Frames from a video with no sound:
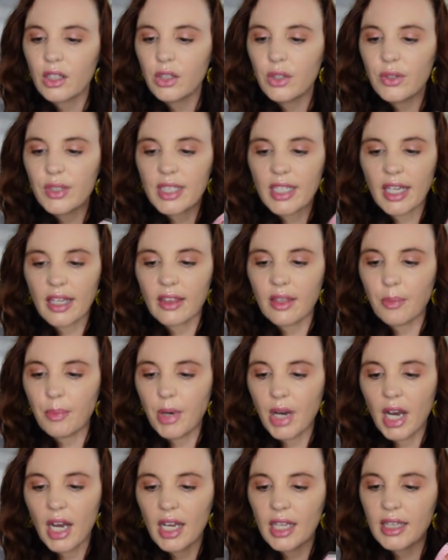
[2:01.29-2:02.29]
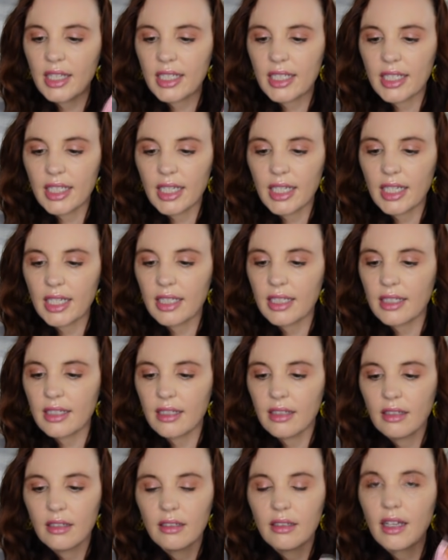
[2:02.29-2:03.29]
includes like the pot, the
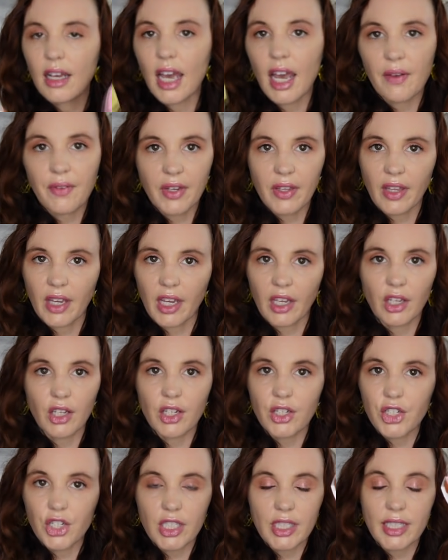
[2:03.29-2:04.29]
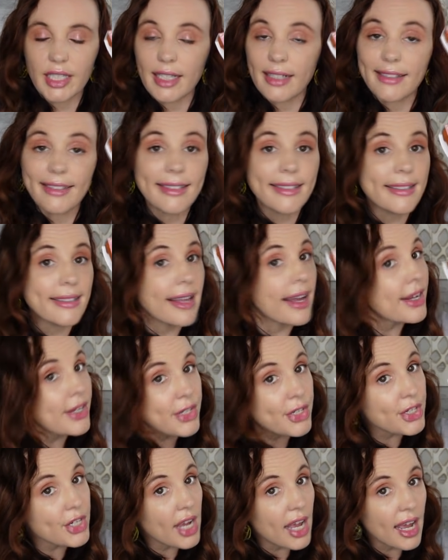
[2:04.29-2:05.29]
seeds, everything. You just need
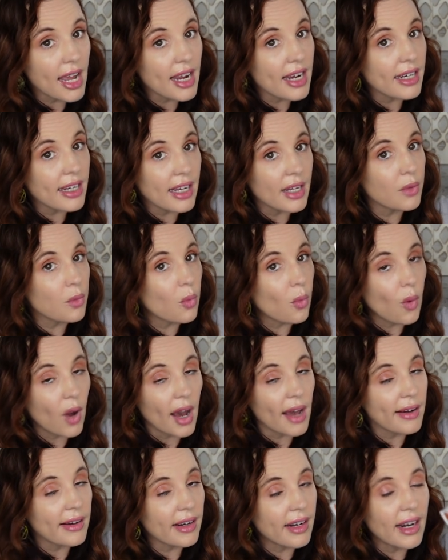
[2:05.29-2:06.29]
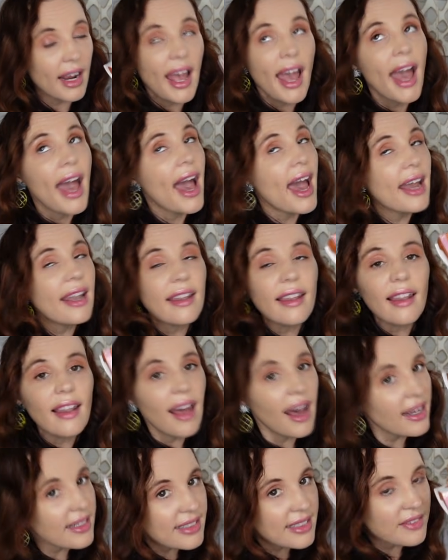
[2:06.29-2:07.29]
sunshine and water and
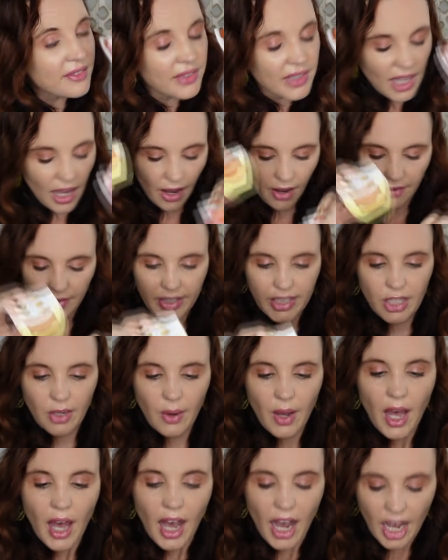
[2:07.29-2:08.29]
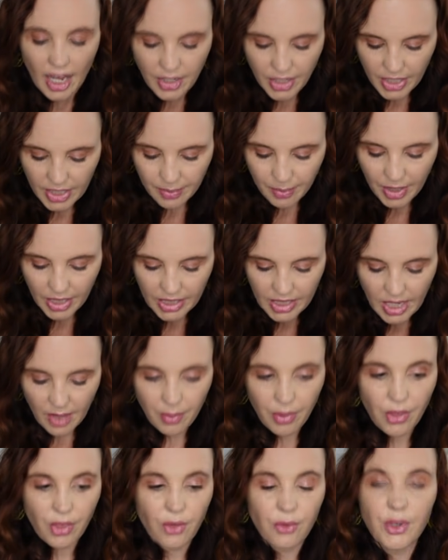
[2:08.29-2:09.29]
lots of love. So I just picked
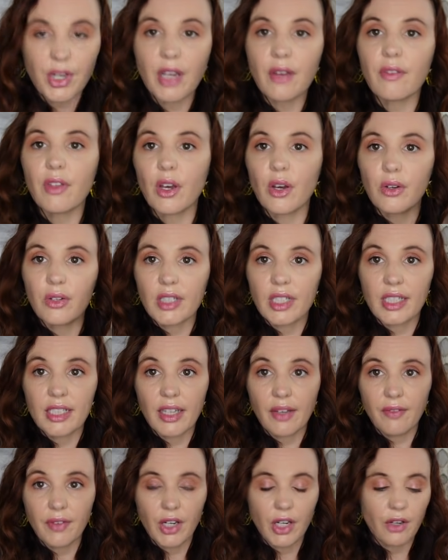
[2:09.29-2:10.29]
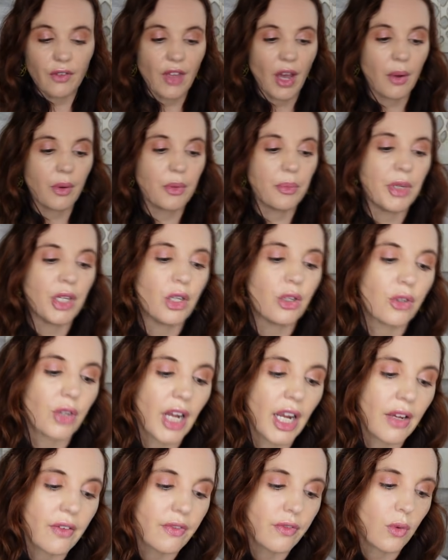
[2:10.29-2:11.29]
up three of those because I figured that would be
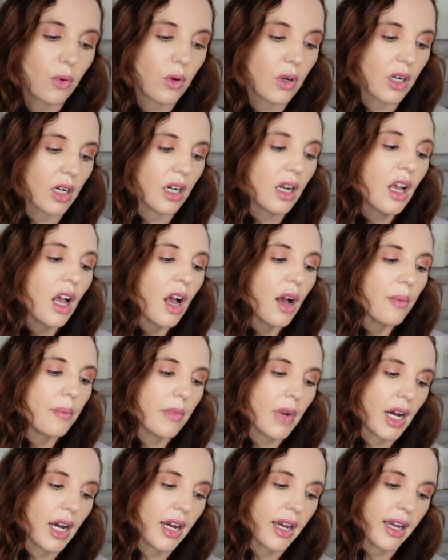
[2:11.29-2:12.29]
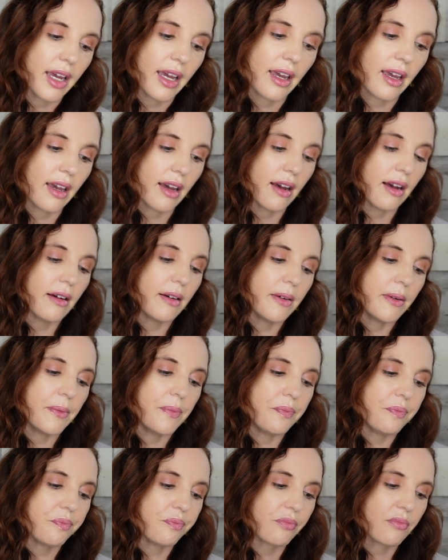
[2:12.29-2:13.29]
great for my,
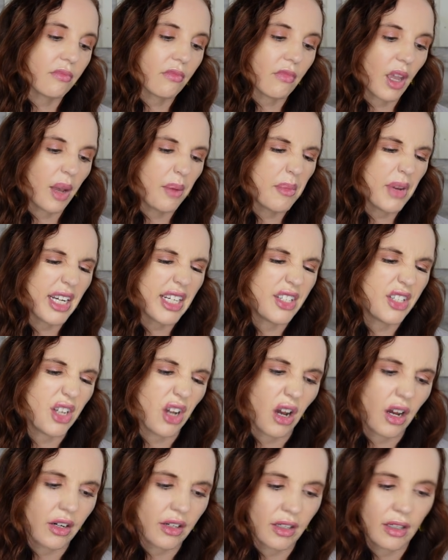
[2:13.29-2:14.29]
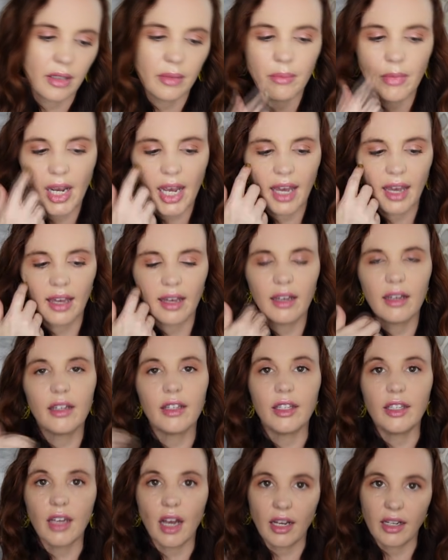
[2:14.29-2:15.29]
um, my daughter, my
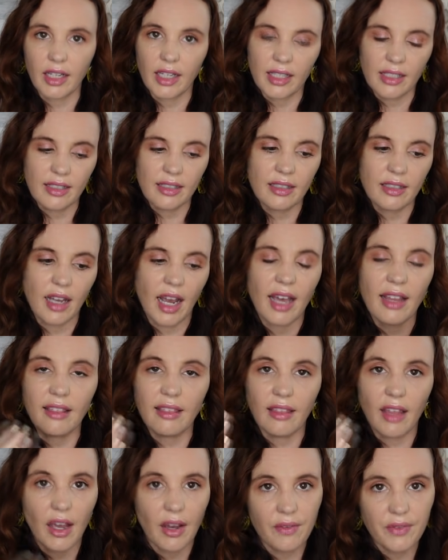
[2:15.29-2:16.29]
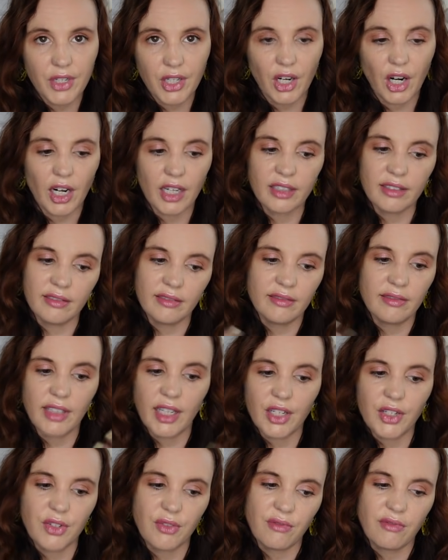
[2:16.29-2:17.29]
youngest. I love to garden
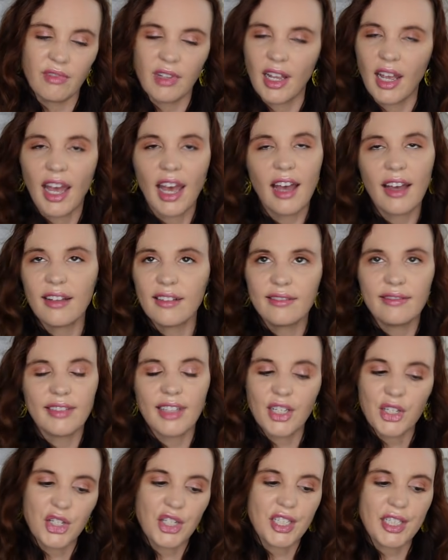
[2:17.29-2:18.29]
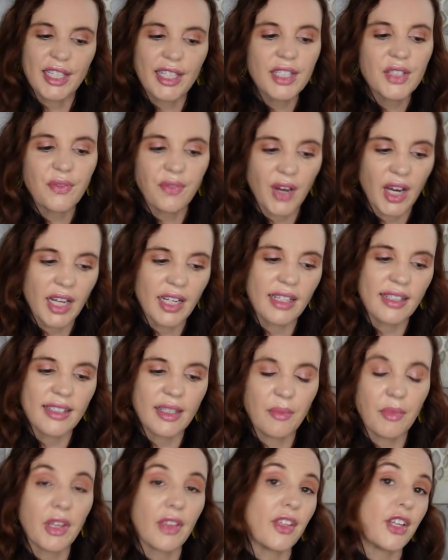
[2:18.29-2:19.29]
and it's just it's fun and
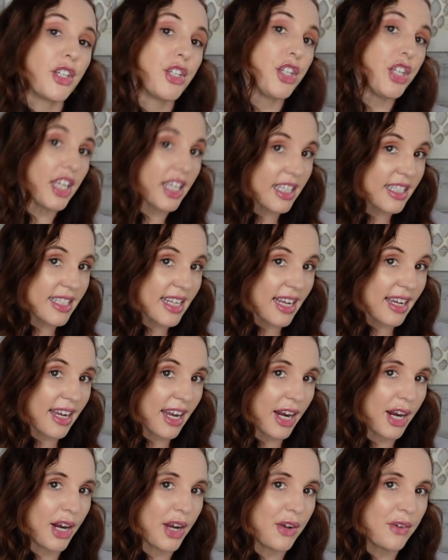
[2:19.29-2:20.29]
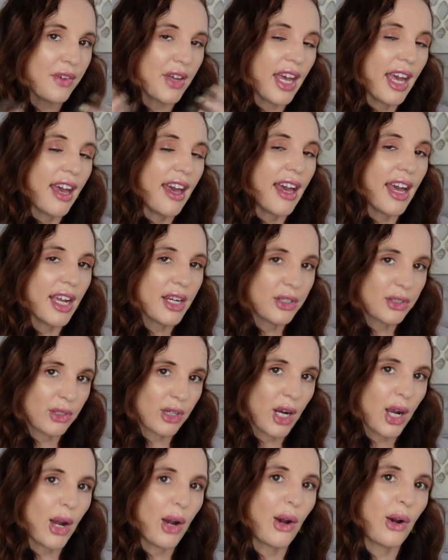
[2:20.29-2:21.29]
something that she can take care of and
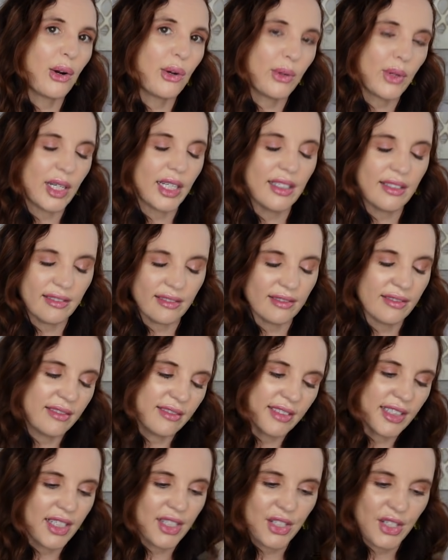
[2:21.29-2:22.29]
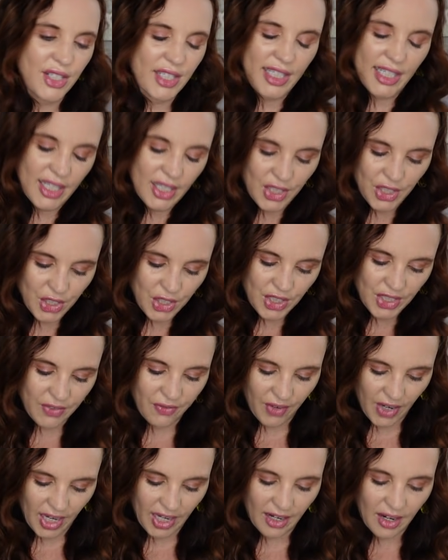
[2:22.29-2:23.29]
grow and it's just it's just
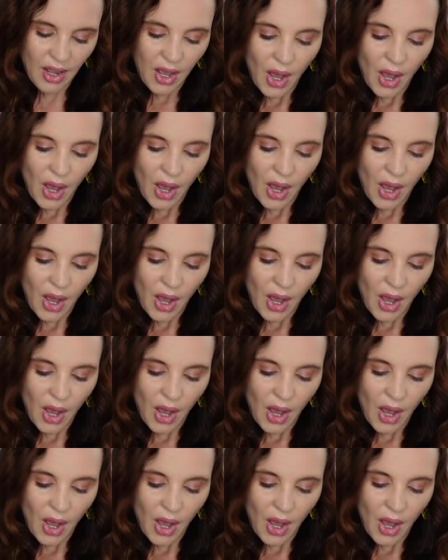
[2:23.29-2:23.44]
fun